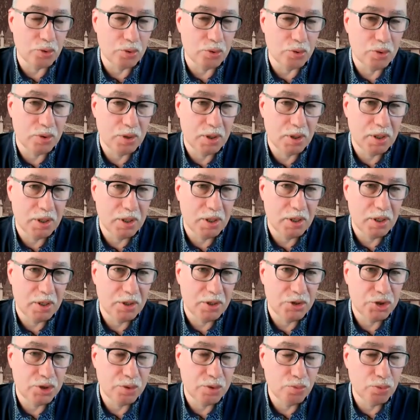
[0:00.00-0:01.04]
It is not
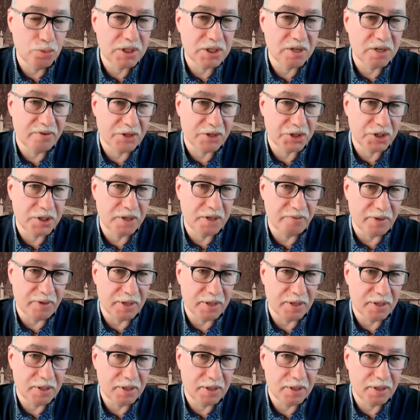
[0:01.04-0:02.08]
accidental.
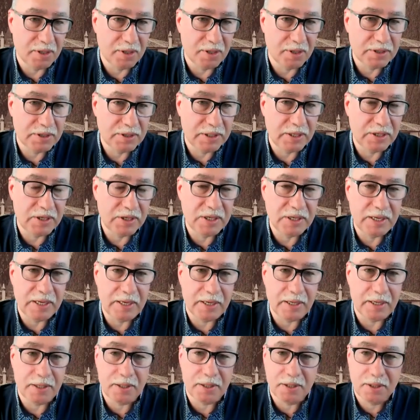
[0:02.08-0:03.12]
It's the result of
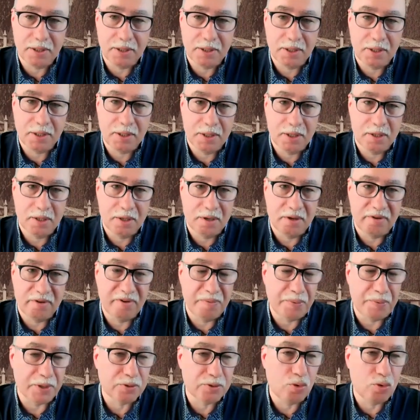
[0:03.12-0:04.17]
understanding that
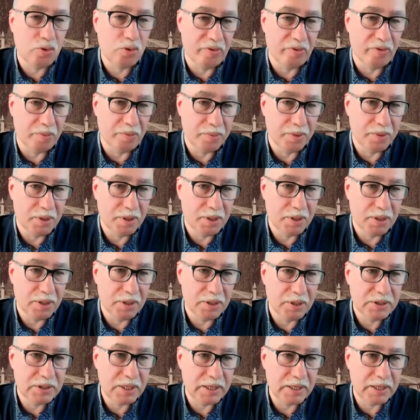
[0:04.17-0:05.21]
for 30 years,
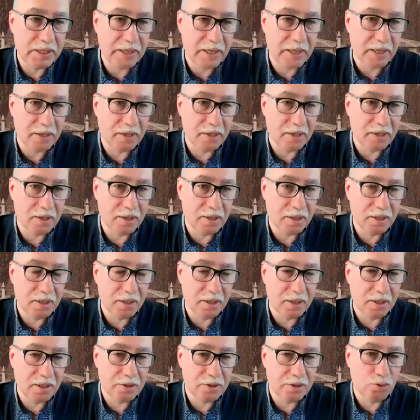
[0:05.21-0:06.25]
you see, it was
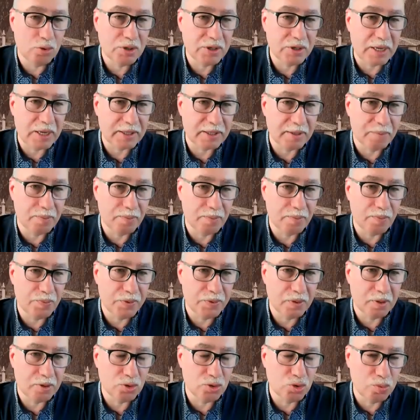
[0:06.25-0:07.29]
not an opportunistic move,
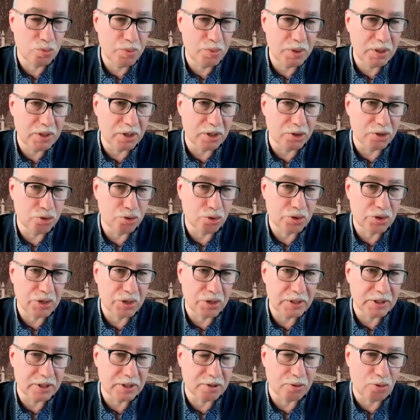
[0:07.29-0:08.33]
that
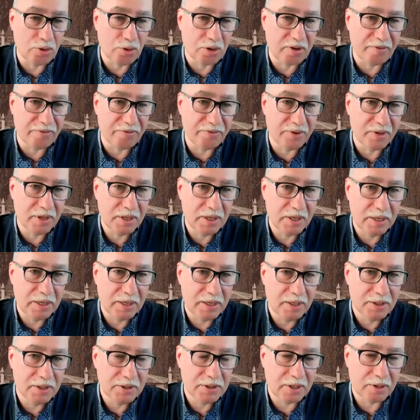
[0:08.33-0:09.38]
1
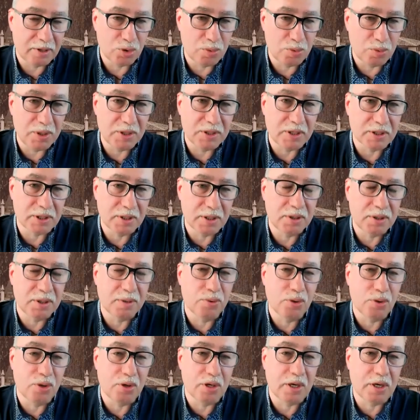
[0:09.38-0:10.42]
year
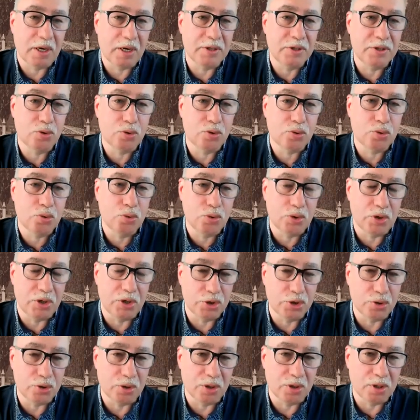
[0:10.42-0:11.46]
the Crimean Tatars
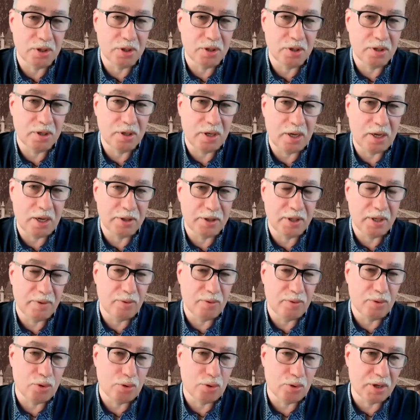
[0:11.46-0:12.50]

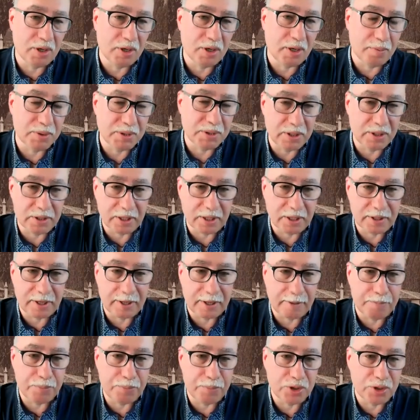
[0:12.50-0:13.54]
supported
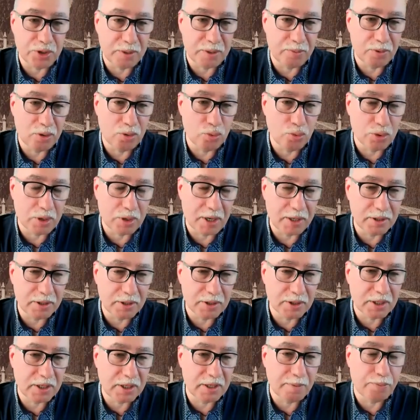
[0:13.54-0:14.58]
Ukrainian
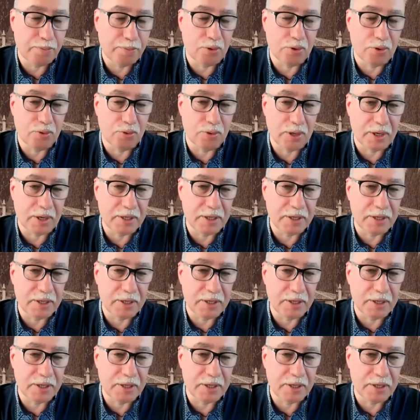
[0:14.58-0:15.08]
and pro-Ukrainian